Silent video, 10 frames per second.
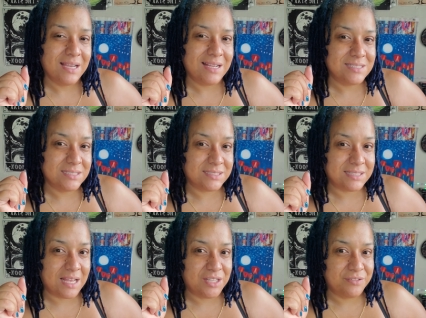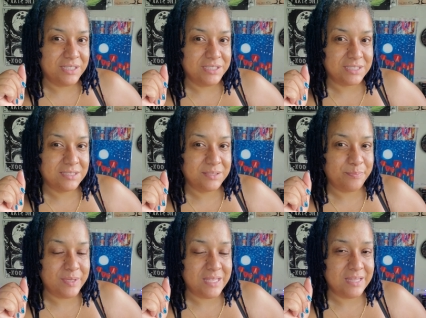as a salary just to
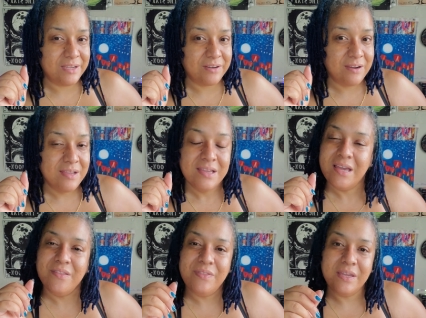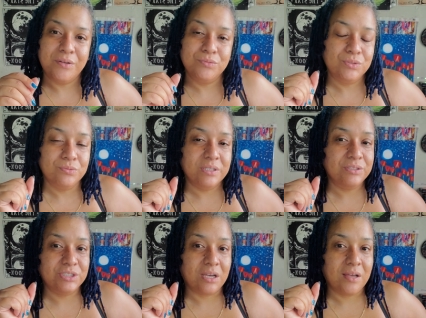be there and they don't do their
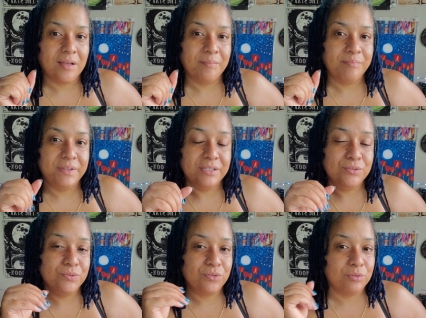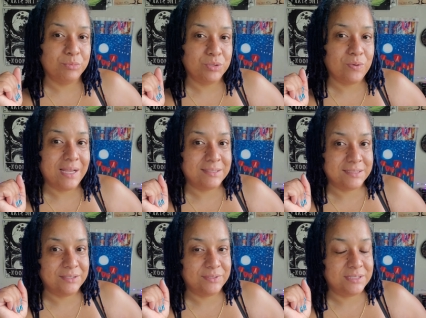job they do criminal
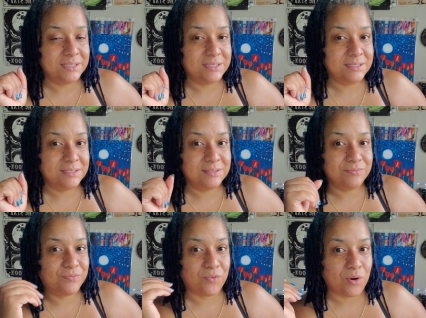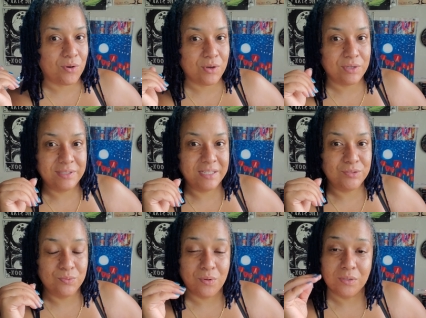activities fraud they
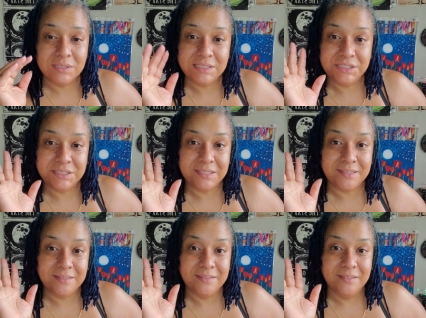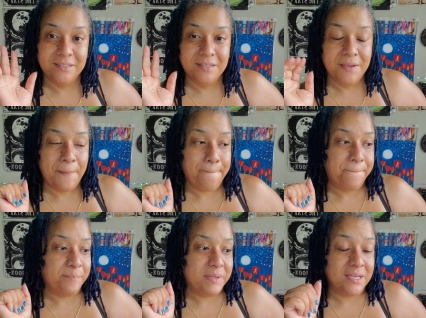do all this shit
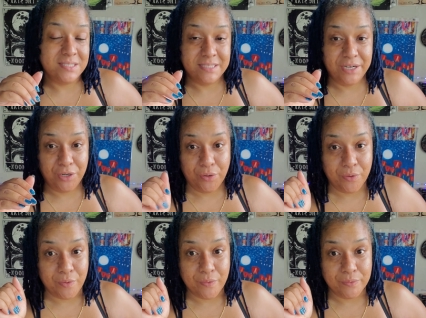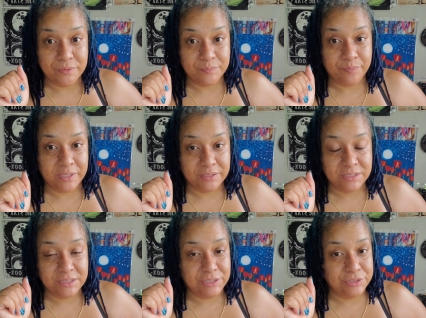but because they're old they're
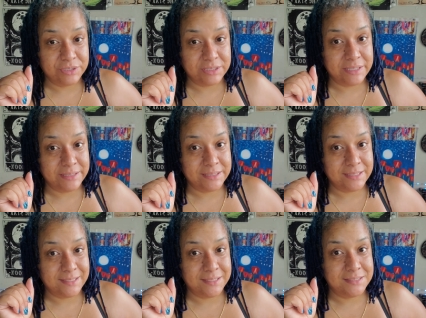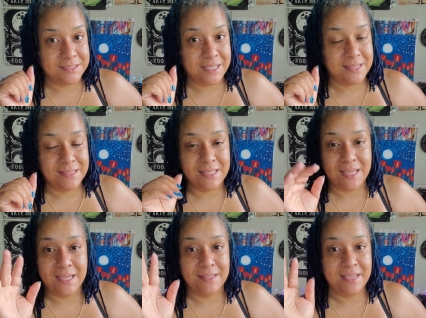senior citizens and
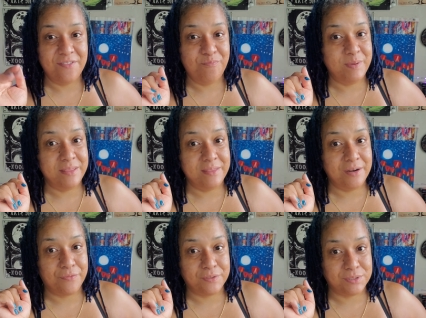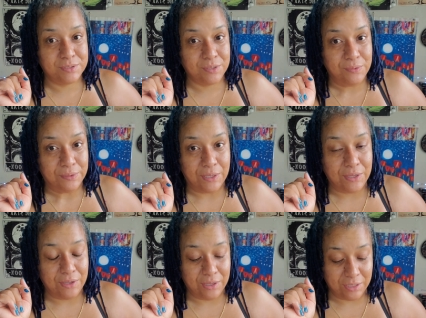and they've been there for so
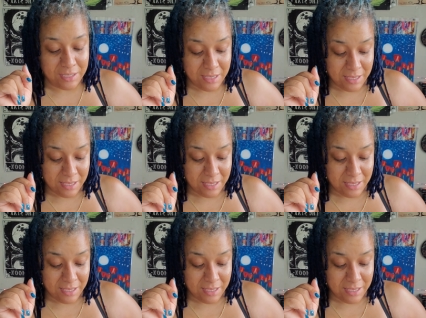long